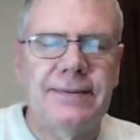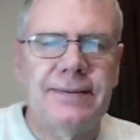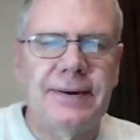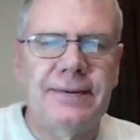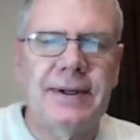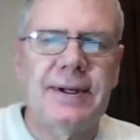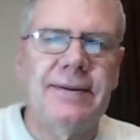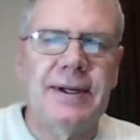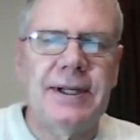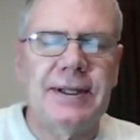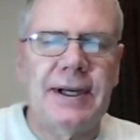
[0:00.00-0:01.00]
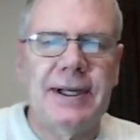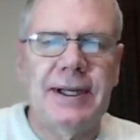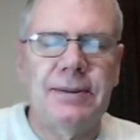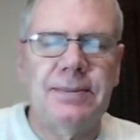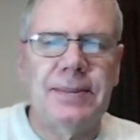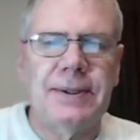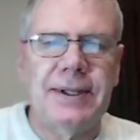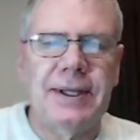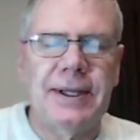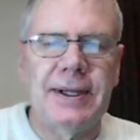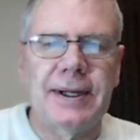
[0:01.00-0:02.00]
For a very, very tiny
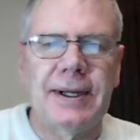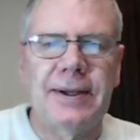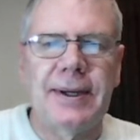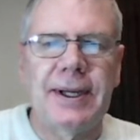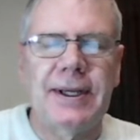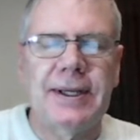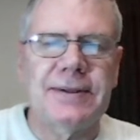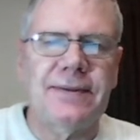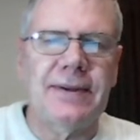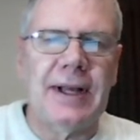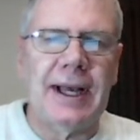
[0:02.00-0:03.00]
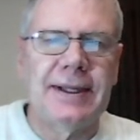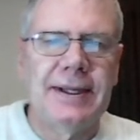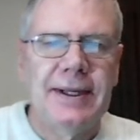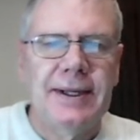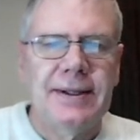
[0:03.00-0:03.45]
point here anyway, it's flat.